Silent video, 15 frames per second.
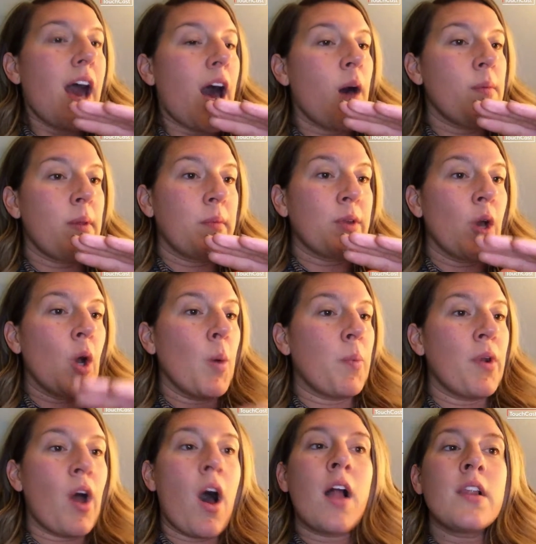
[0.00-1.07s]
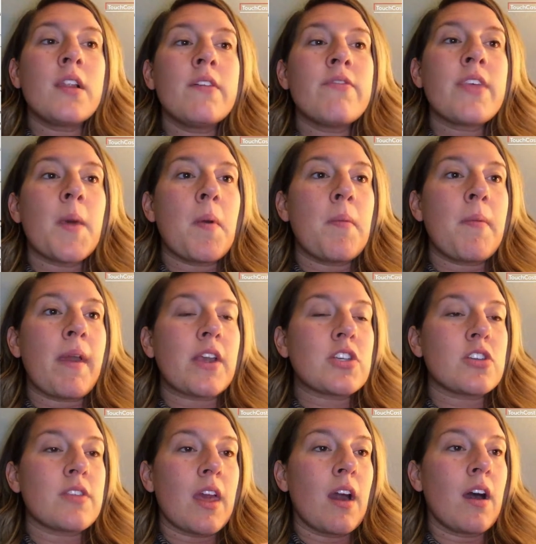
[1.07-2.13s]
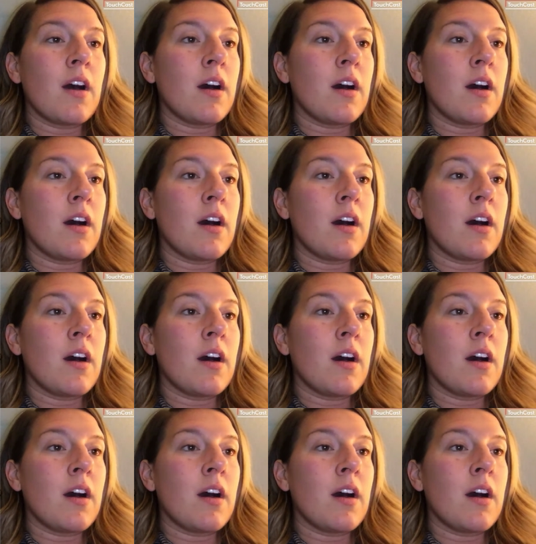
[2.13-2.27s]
I'll be able to open all of them and make sure they